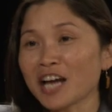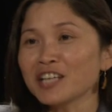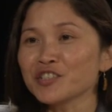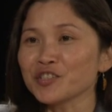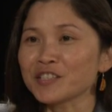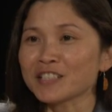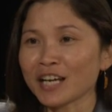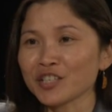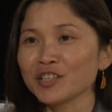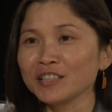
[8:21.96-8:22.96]
challenges
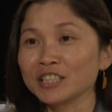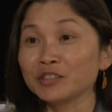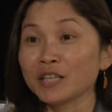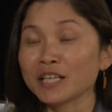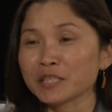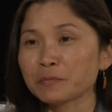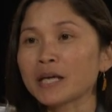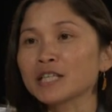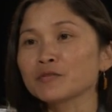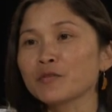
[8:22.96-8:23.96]
actually create
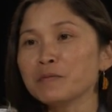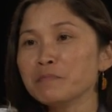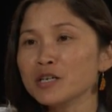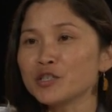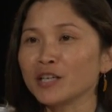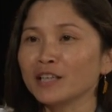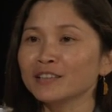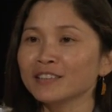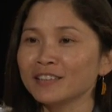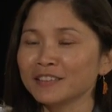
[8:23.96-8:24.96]
space for
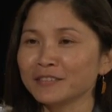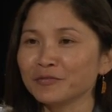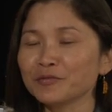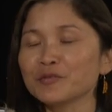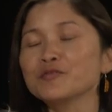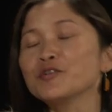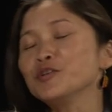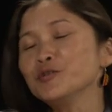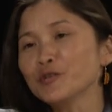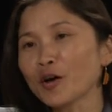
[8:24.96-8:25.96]
emerging, for
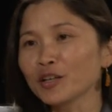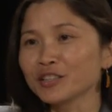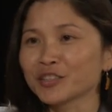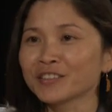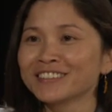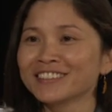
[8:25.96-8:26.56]
new knowledge.